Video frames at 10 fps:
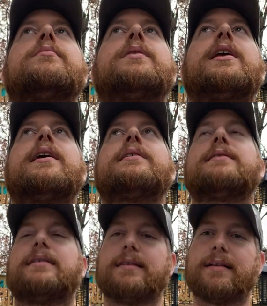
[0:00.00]
But yeah,
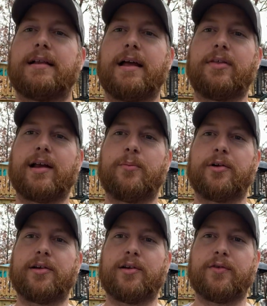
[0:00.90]
I think I'm
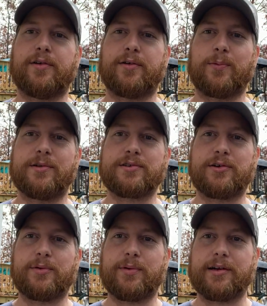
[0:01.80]
gonna get off here. The wind's
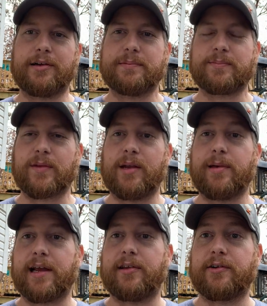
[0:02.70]
starting to pick up. Head
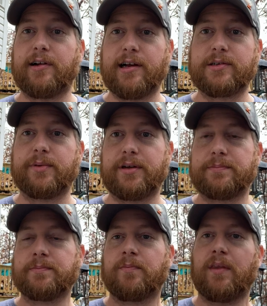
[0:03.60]
back in the garage, but
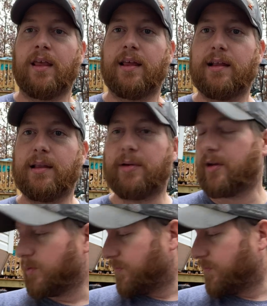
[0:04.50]
let me know